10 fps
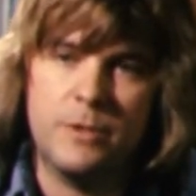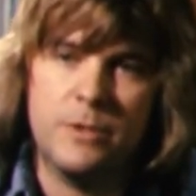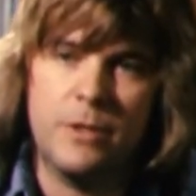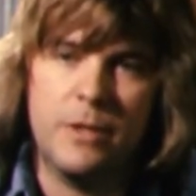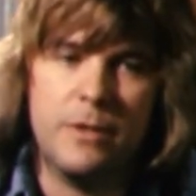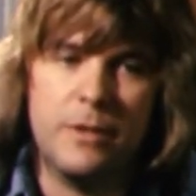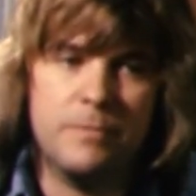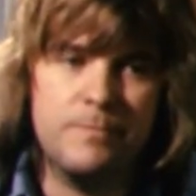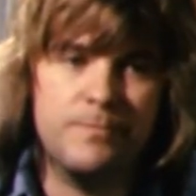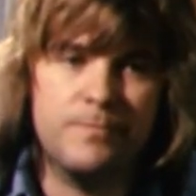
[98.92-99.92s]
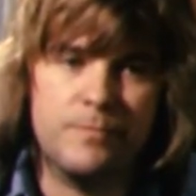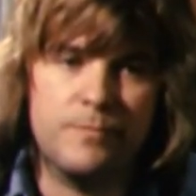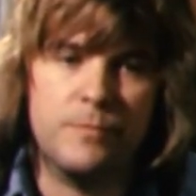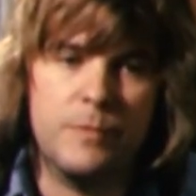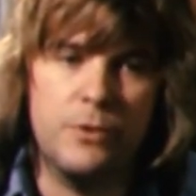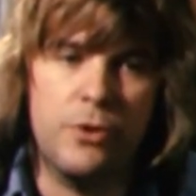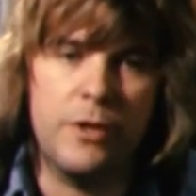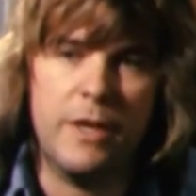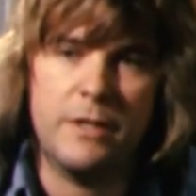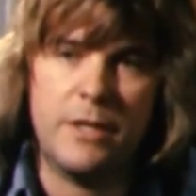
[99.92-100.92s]
And then
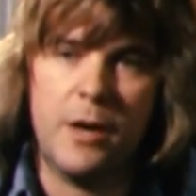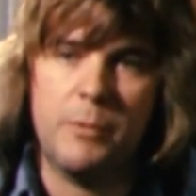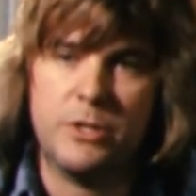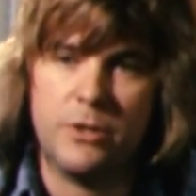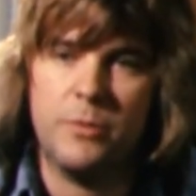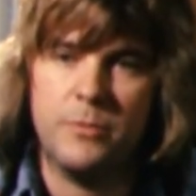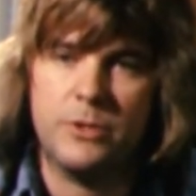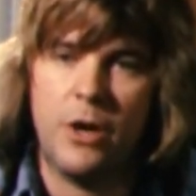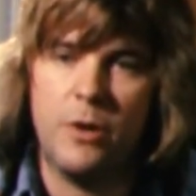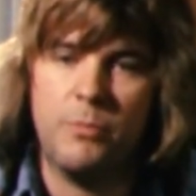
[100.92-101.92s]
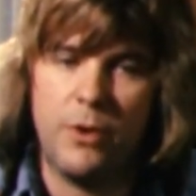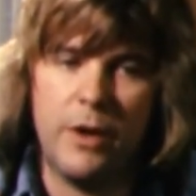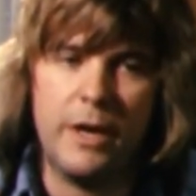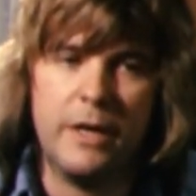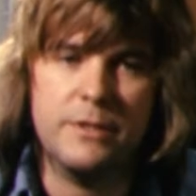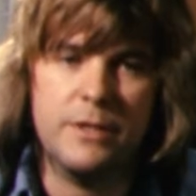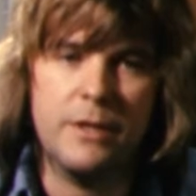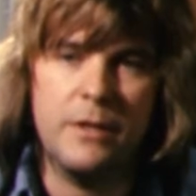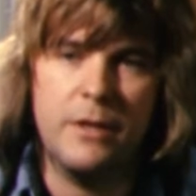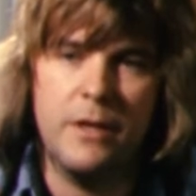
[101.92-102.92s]
during that time, I started playing as
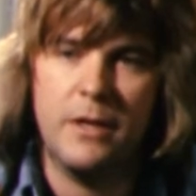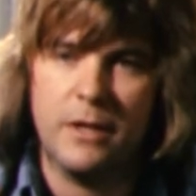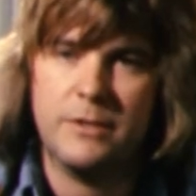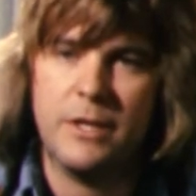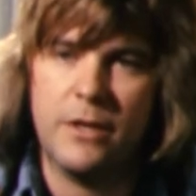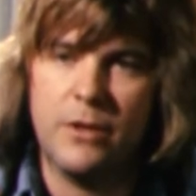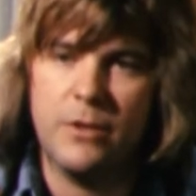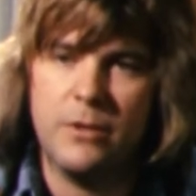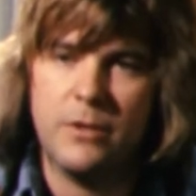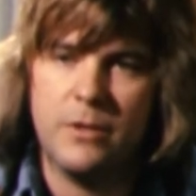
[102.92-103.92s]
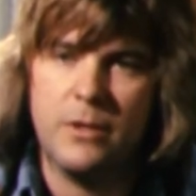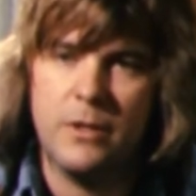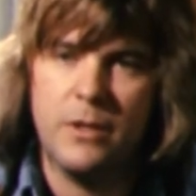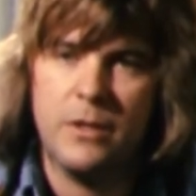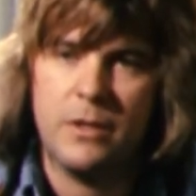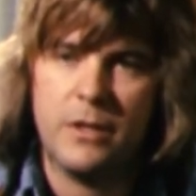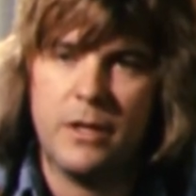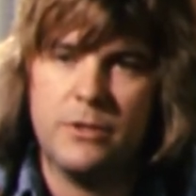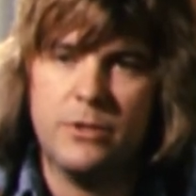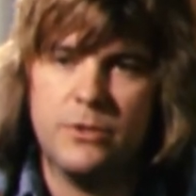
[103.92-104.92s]
a single. Like,
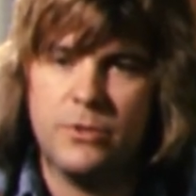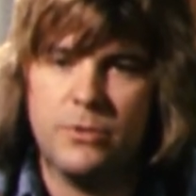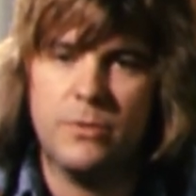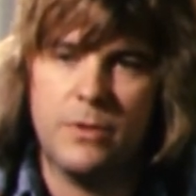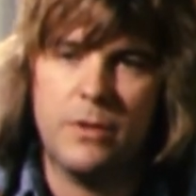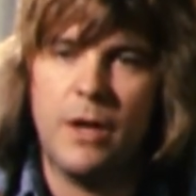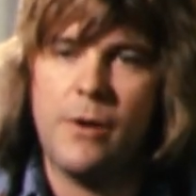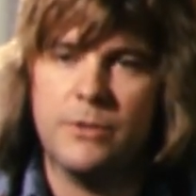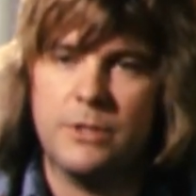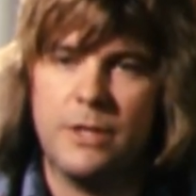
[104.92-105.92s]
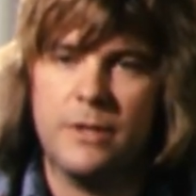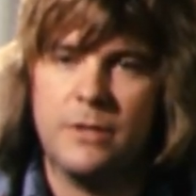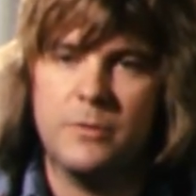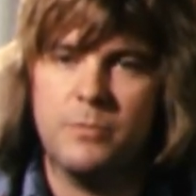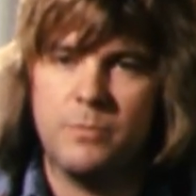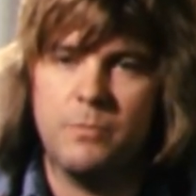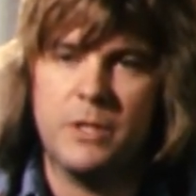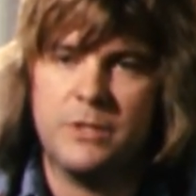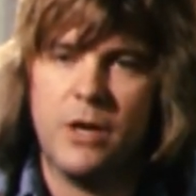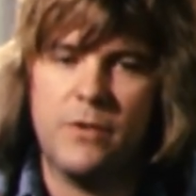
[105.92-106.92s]
I just do a knowledge gig, just
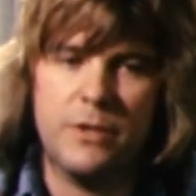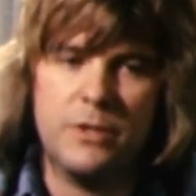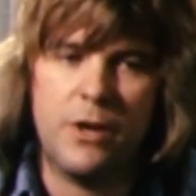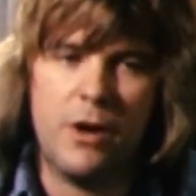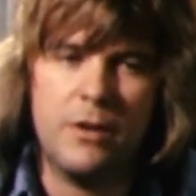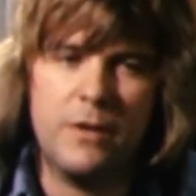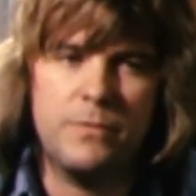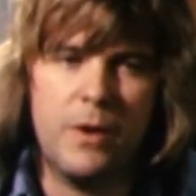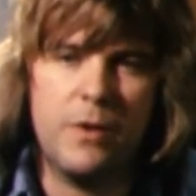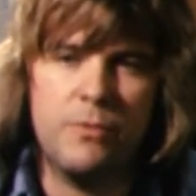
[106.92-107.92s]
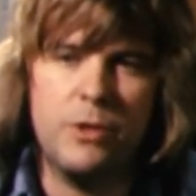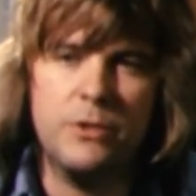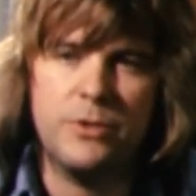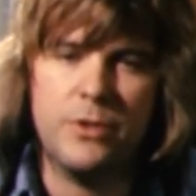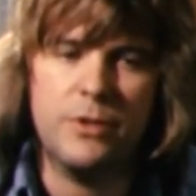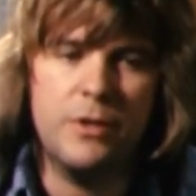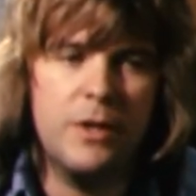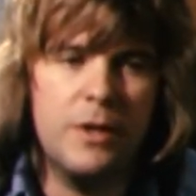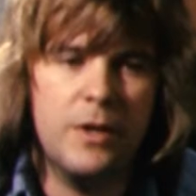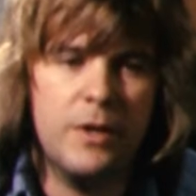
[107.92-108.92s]
myself and guitar, and I've really sort of
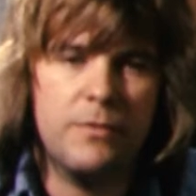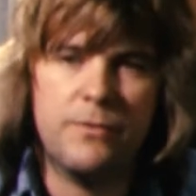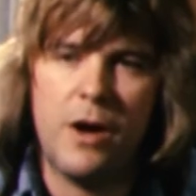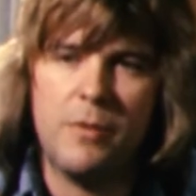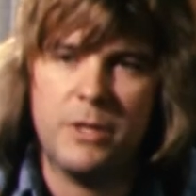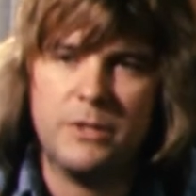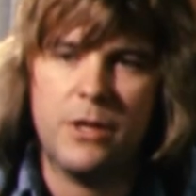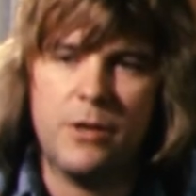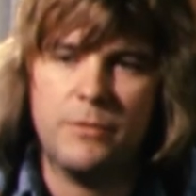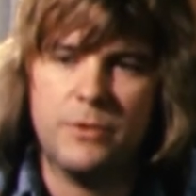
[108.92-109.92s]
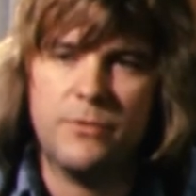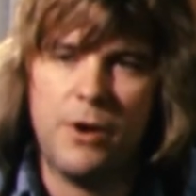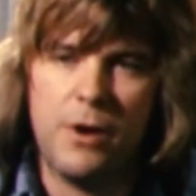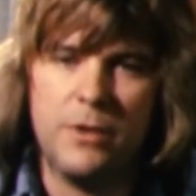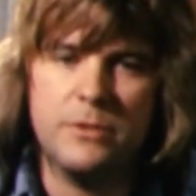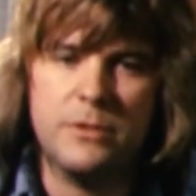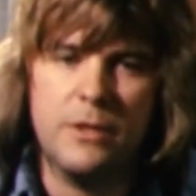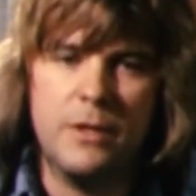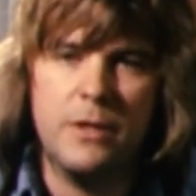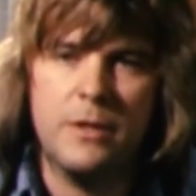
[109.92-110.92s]
found myself as far as
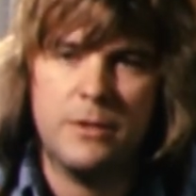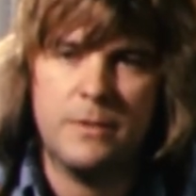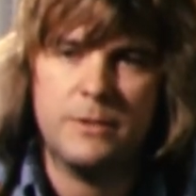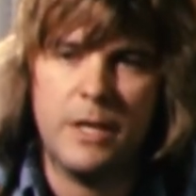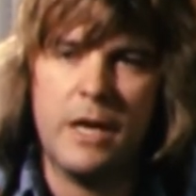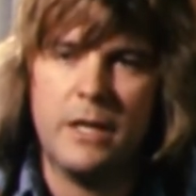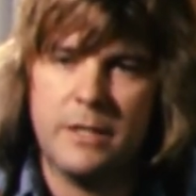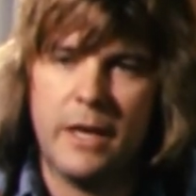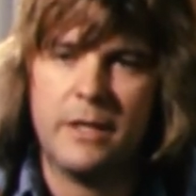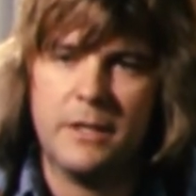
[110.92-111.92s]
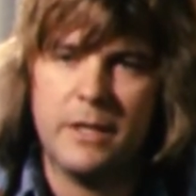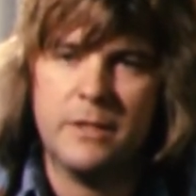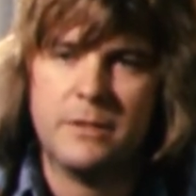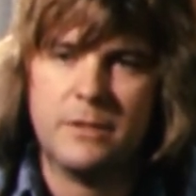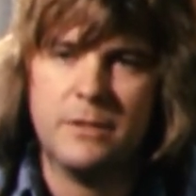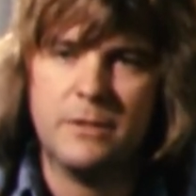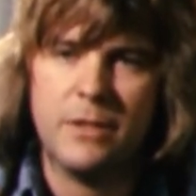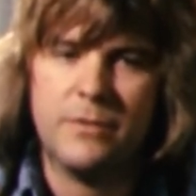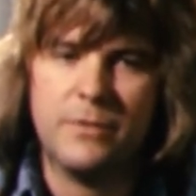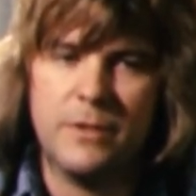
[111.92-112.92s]
singing techniques and stuff,
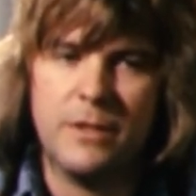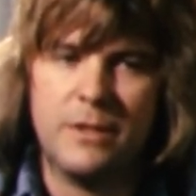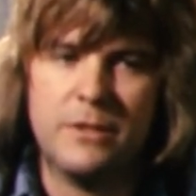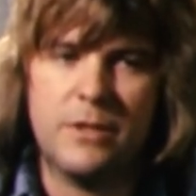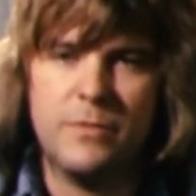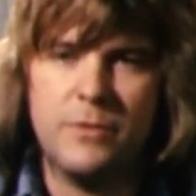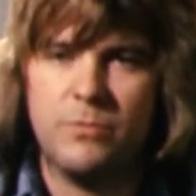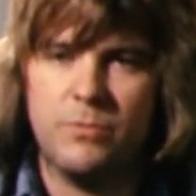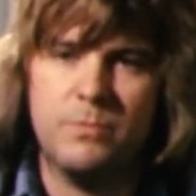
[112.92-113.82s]
because I've just